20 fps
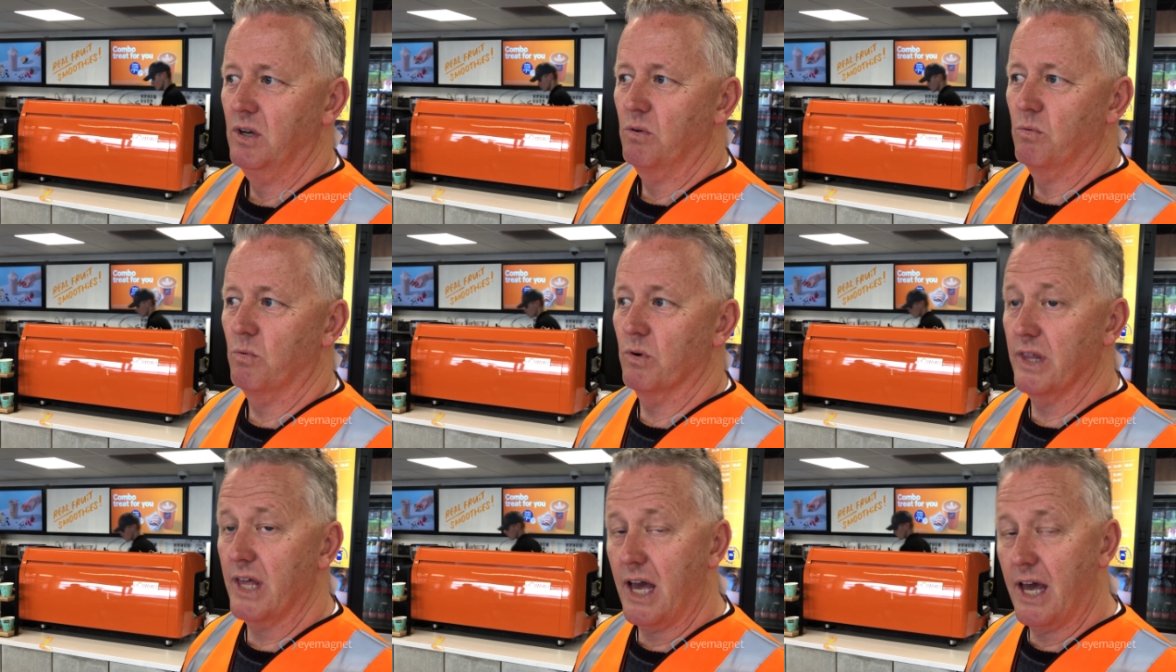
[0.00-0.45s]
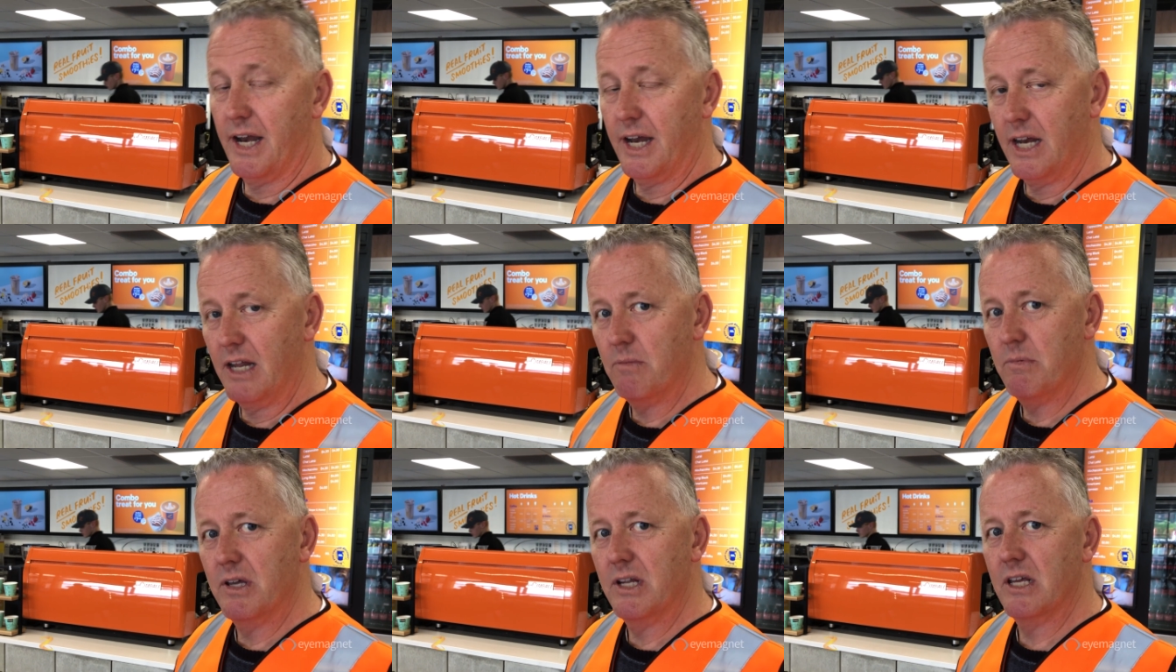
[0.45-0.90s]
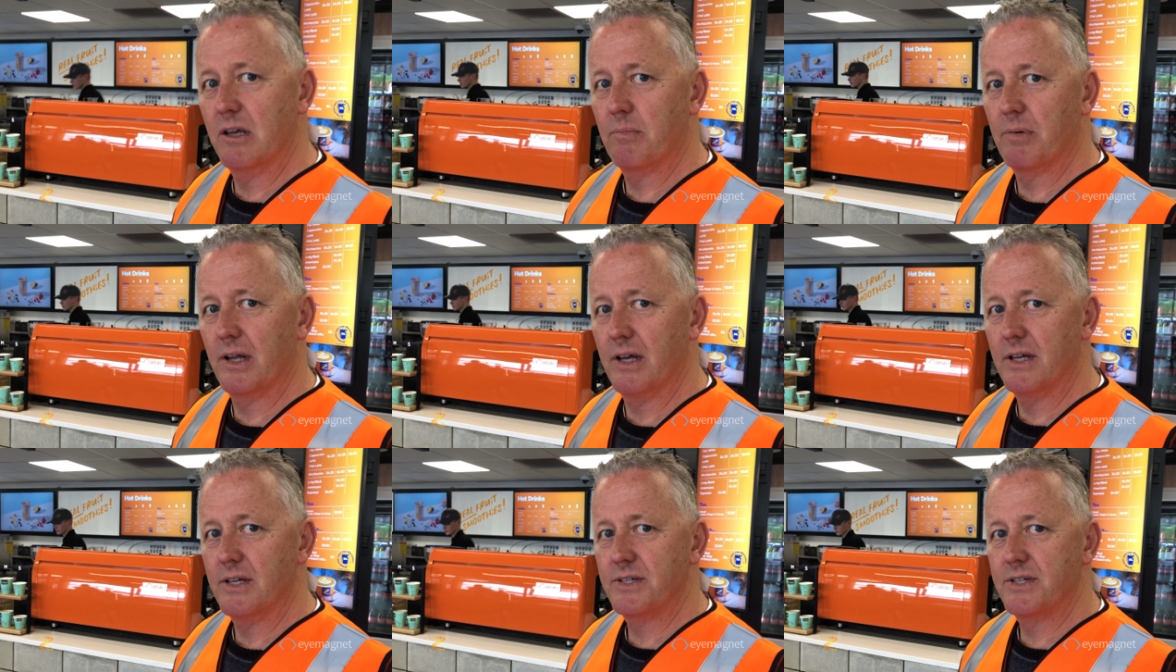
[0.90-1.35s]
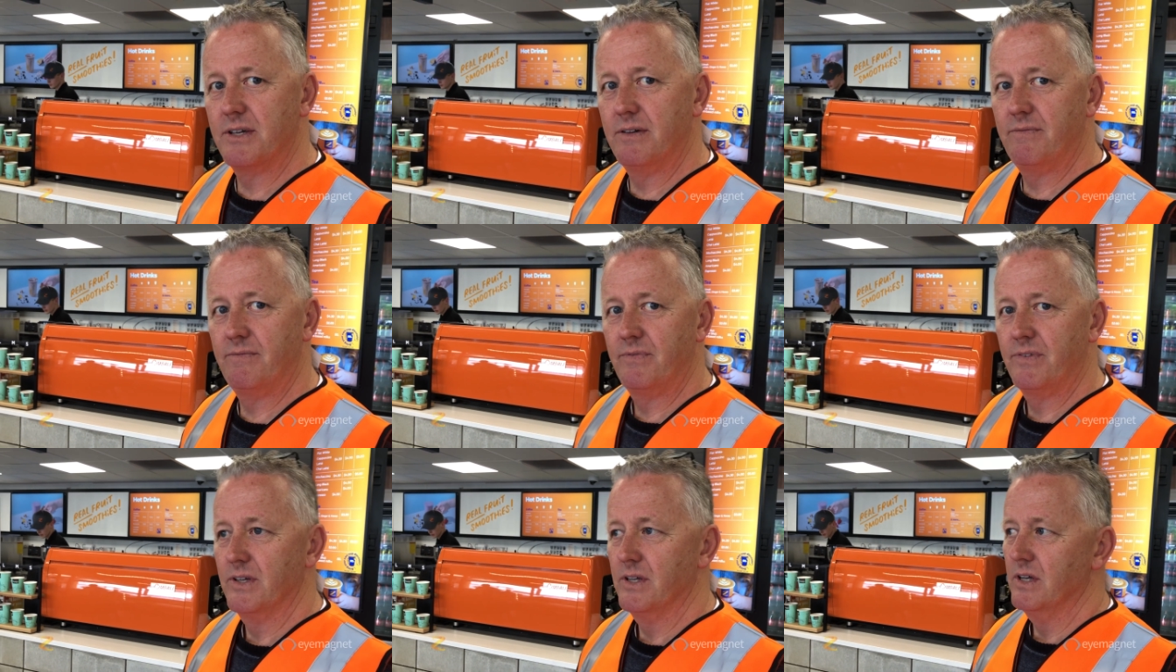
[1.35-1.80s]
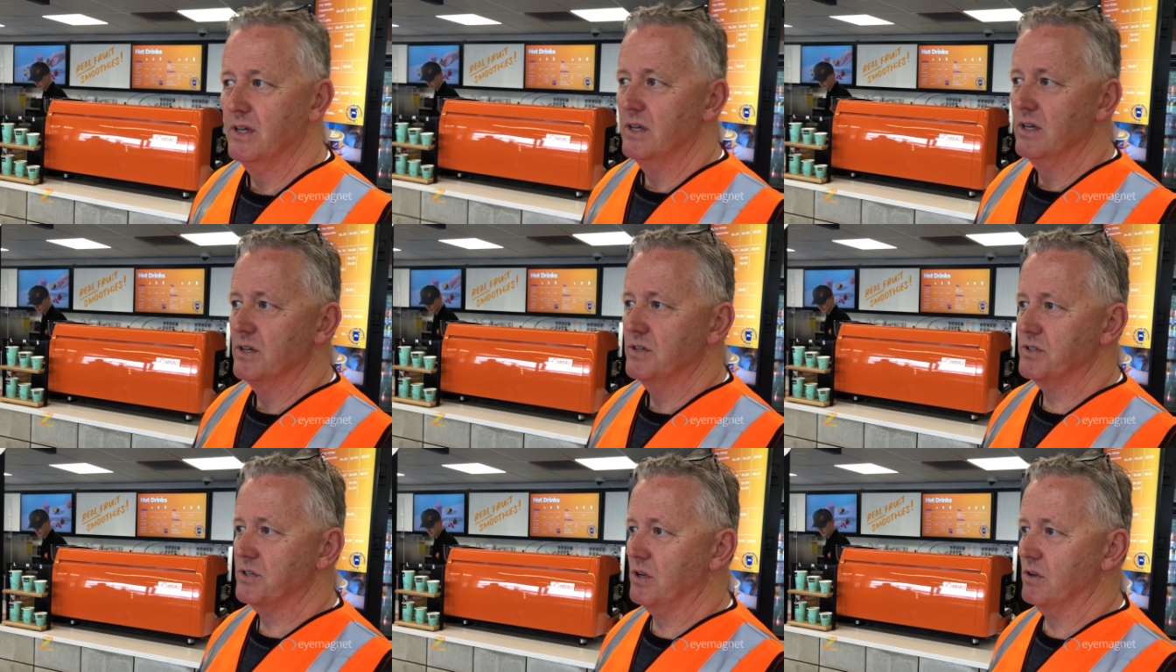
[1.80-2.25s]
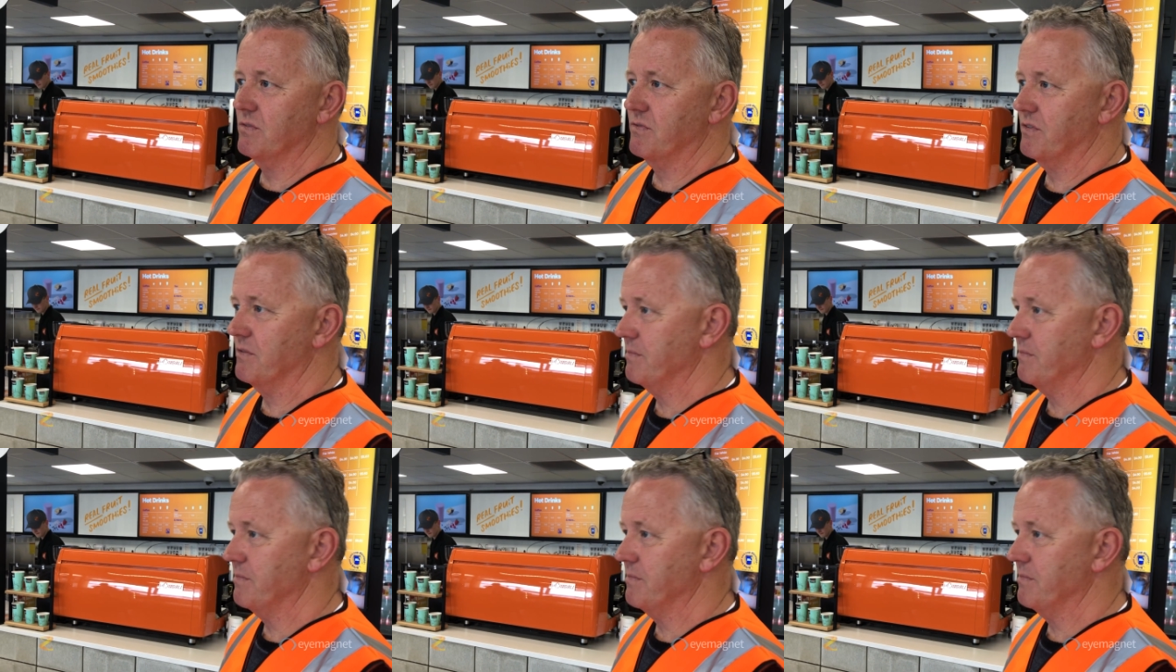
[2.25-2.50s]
without any media players. So from